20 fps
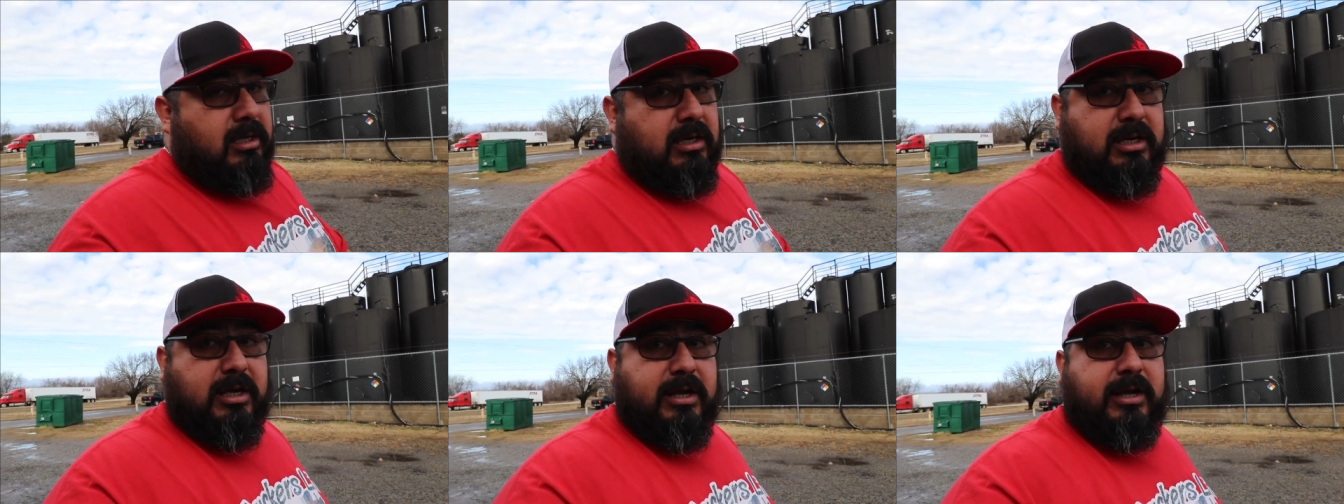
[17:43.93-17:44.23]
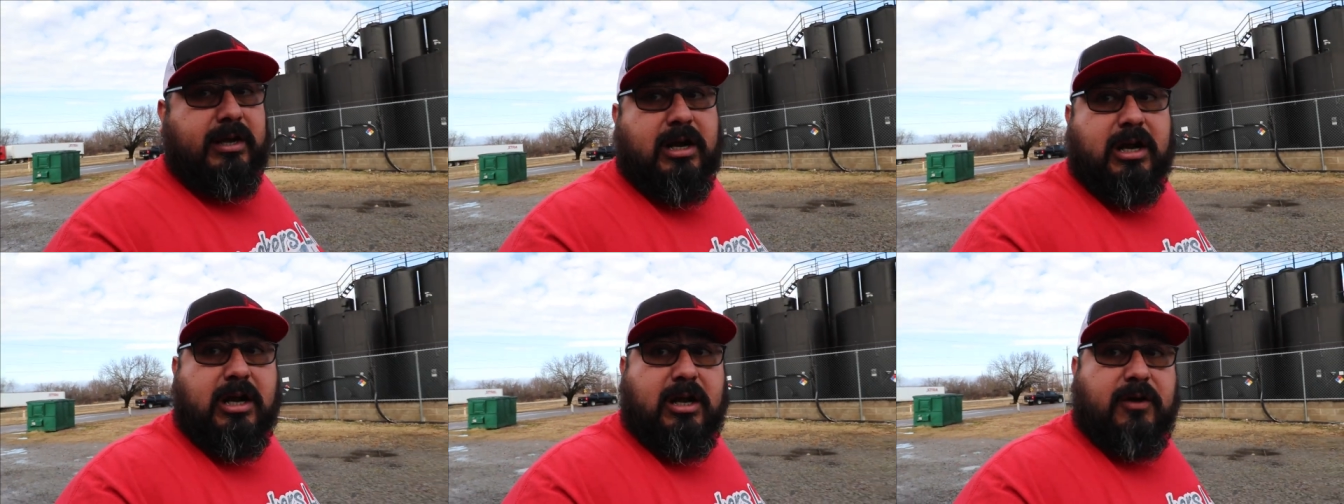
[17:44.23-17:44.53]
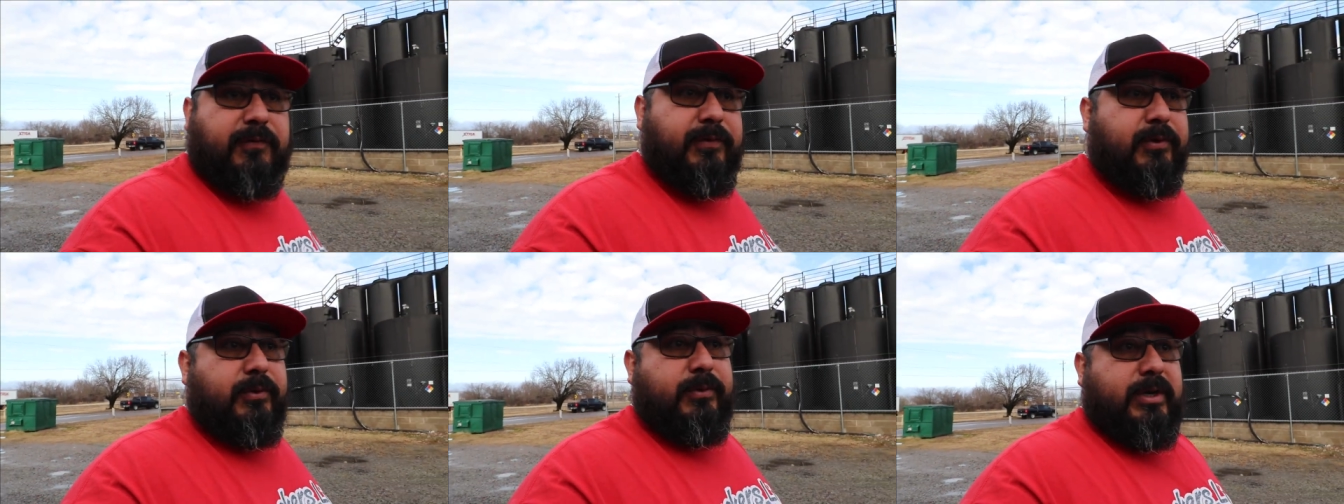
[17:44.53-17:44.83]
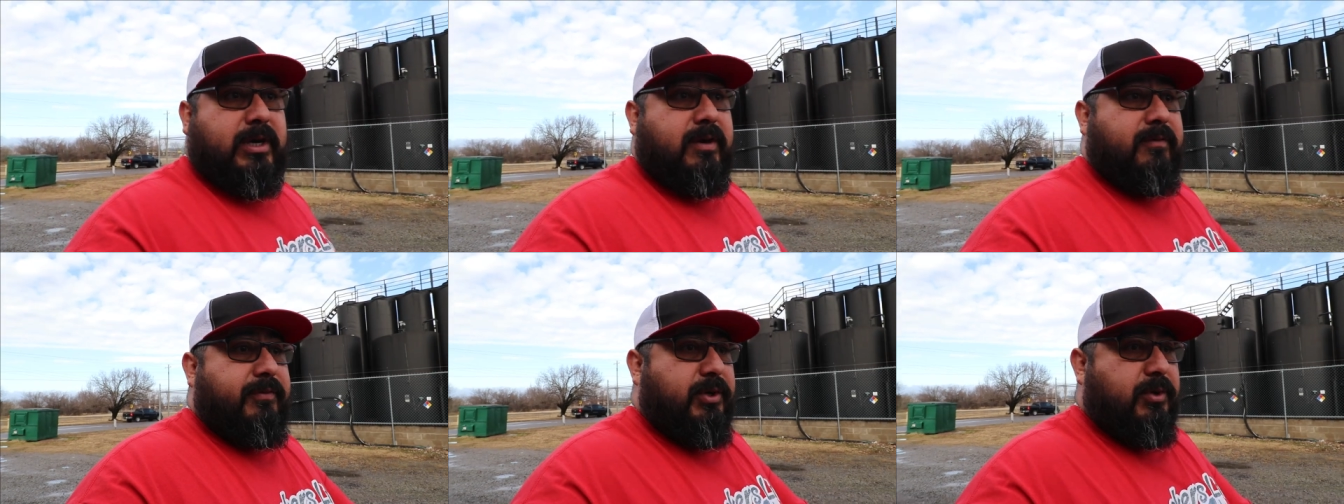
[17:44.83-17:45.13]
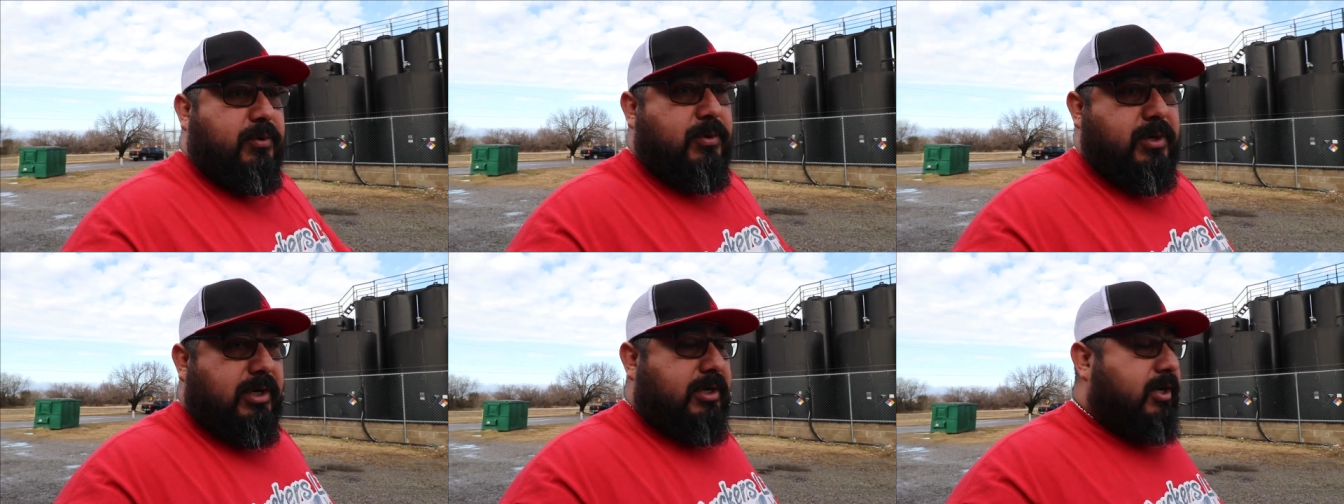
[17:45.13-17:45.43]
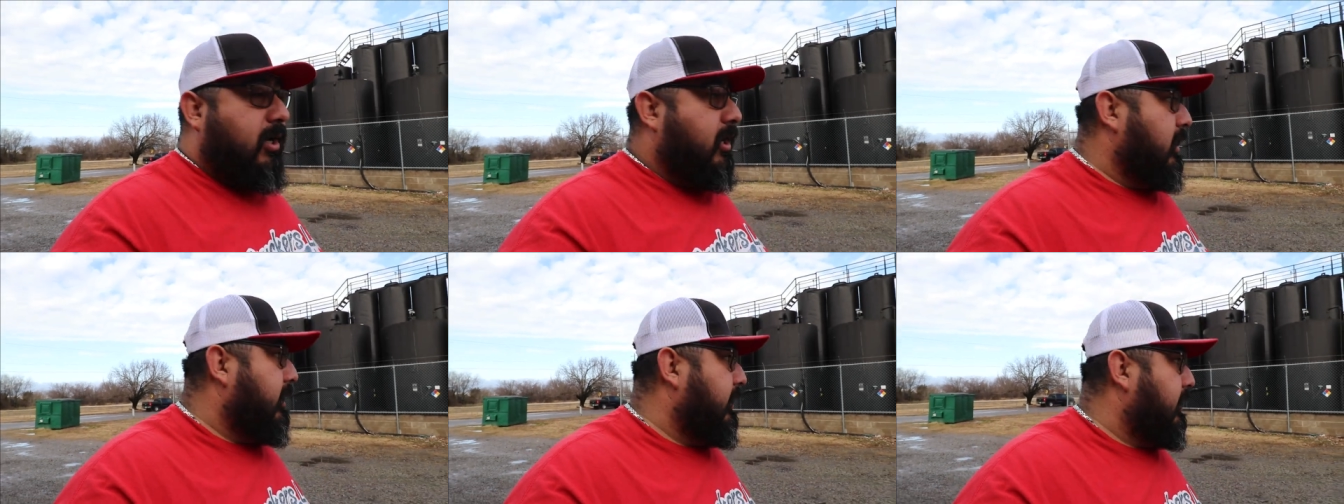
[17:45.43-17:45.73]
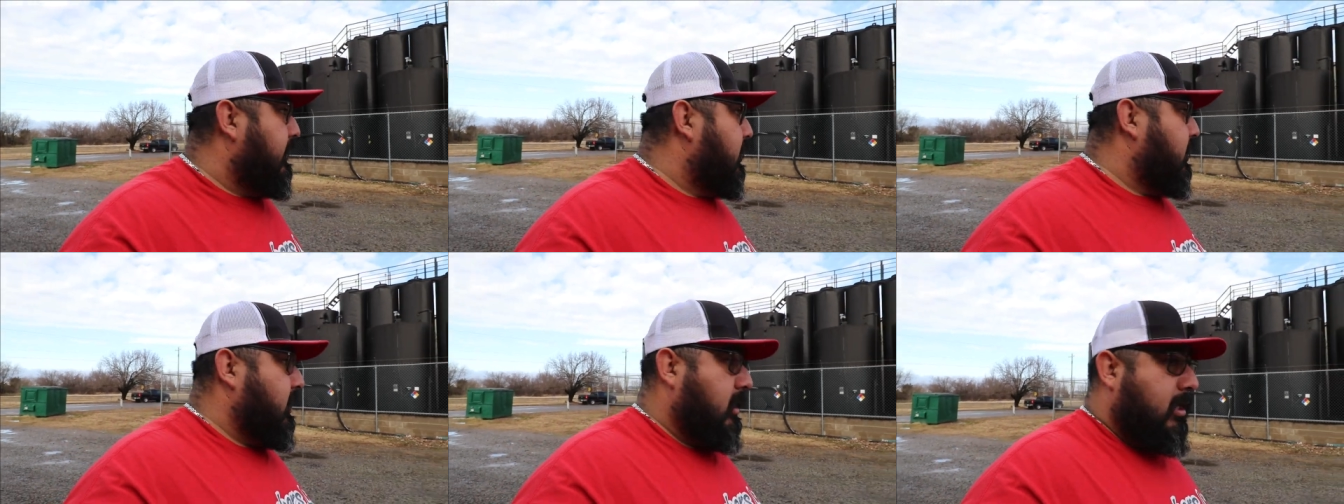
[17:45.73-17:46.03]
cut off or whatever you want to call it
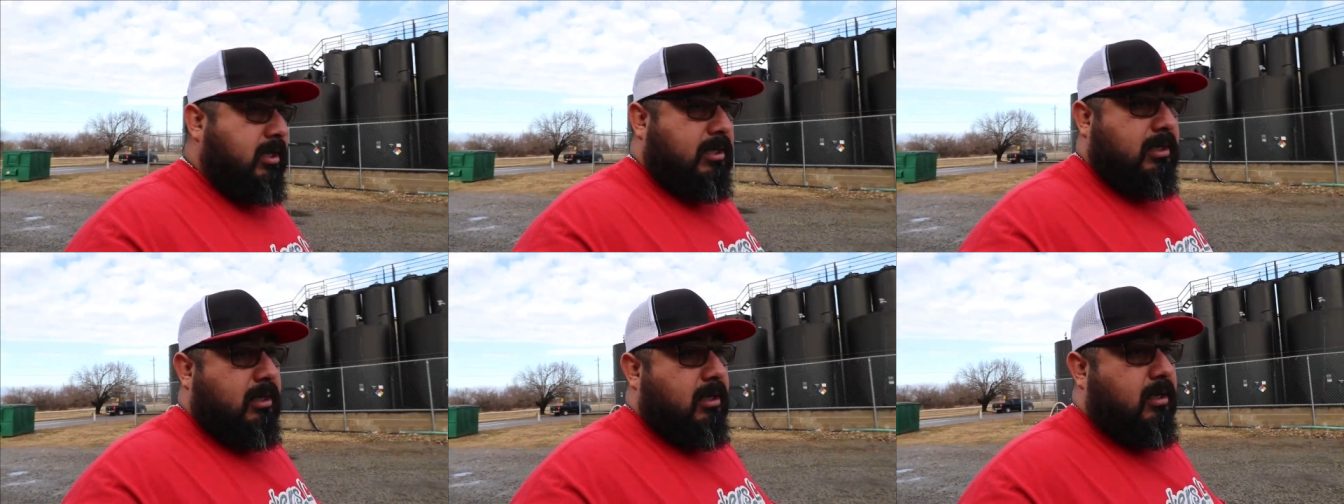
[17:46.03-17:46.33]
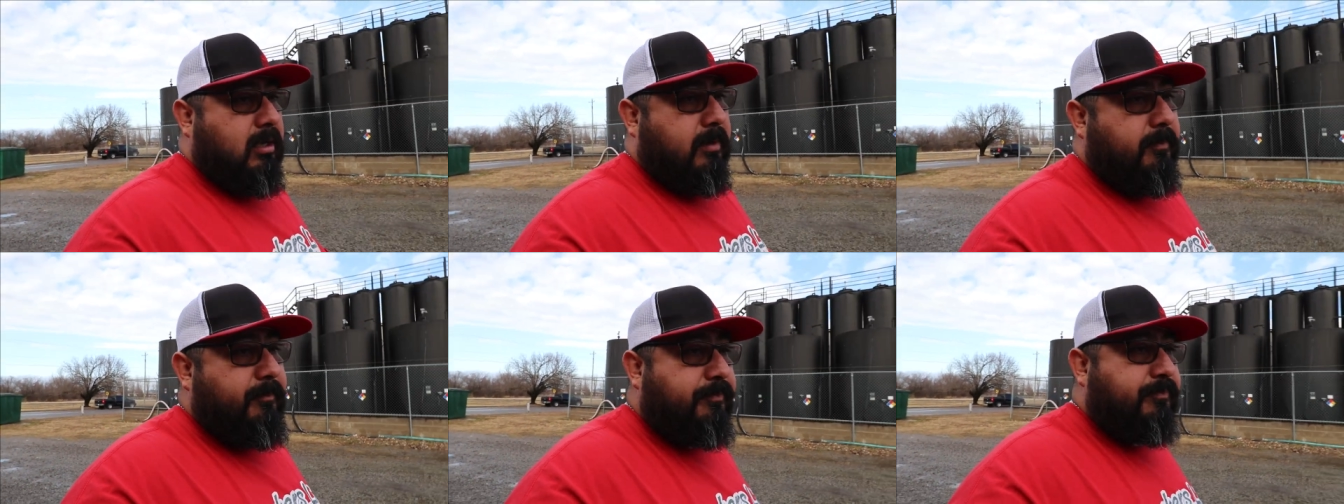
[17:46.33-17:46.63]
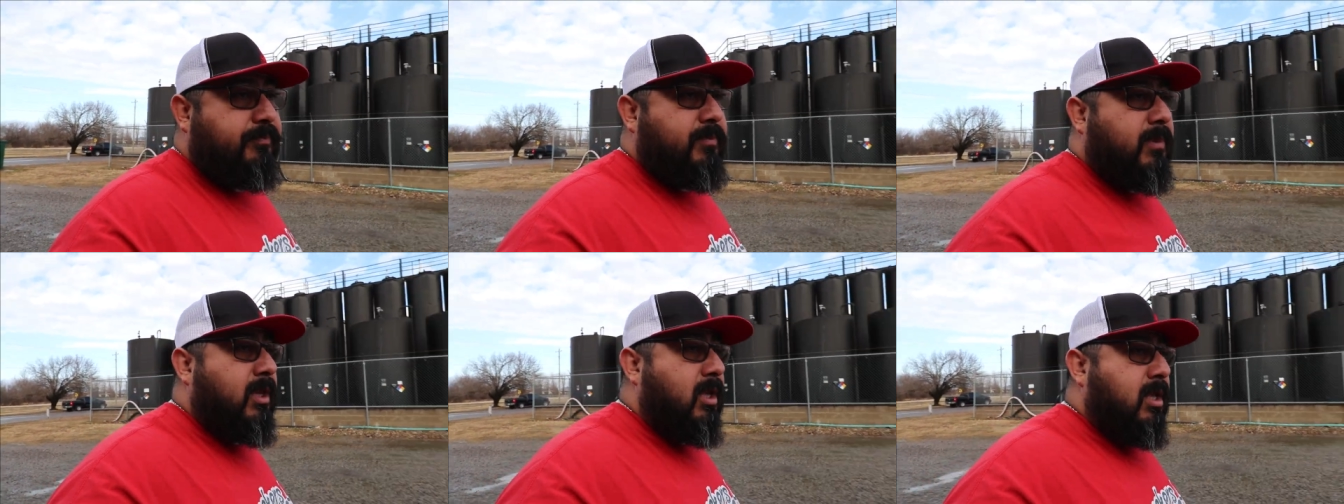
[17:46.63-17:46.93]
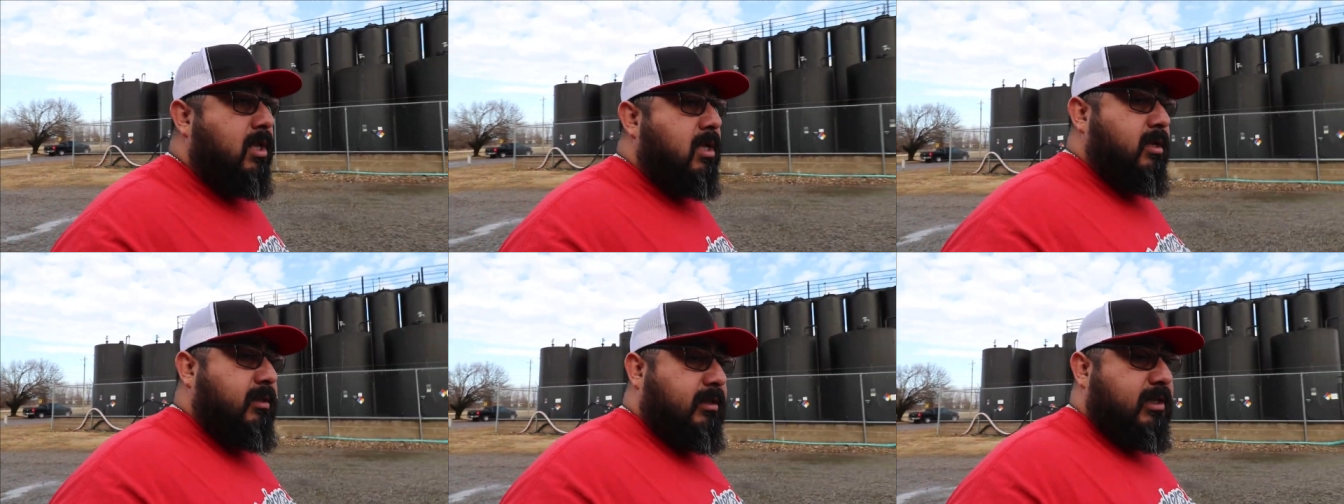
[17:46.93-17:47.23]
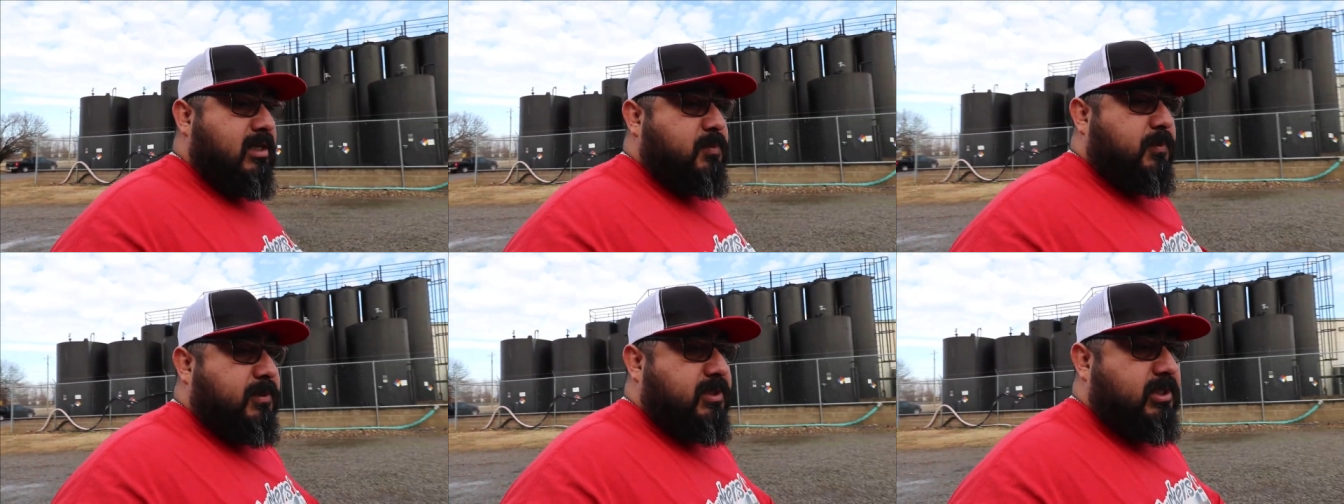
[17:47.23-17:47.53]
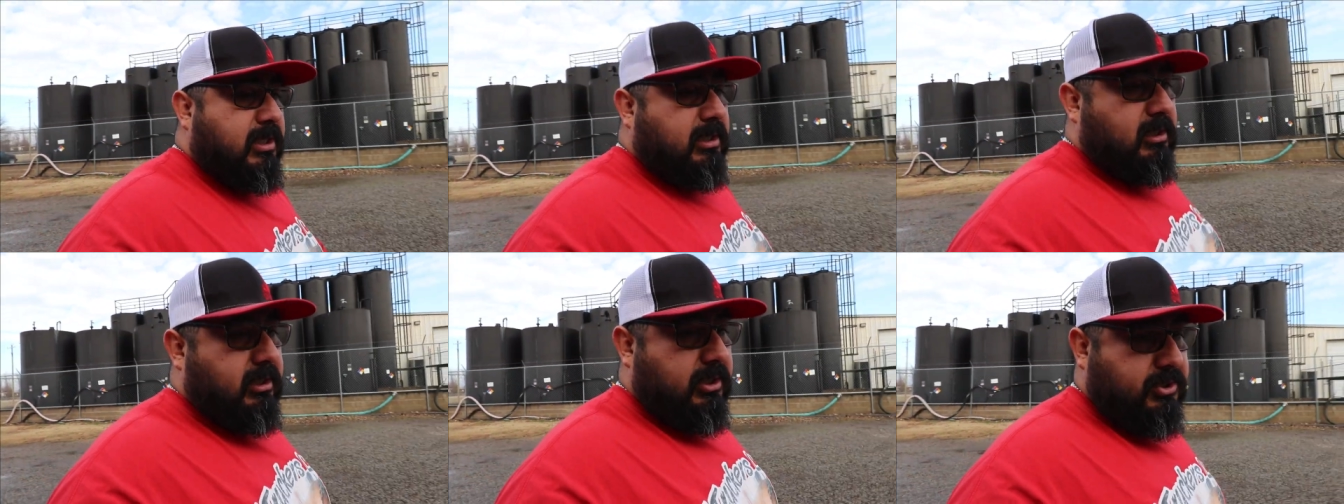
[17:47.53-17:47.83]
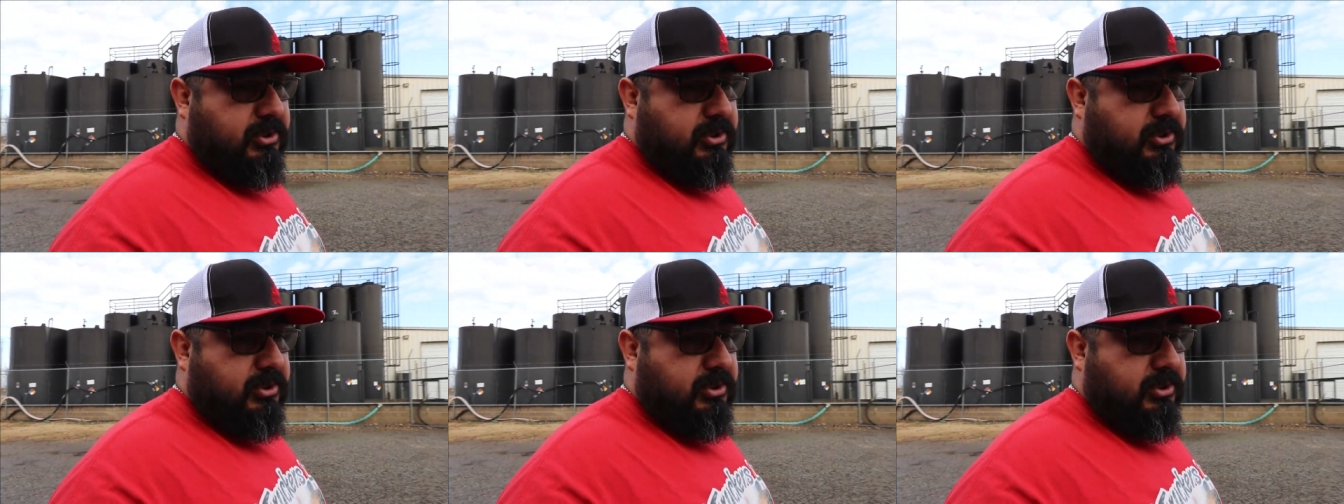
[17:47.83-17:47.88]
um, this particular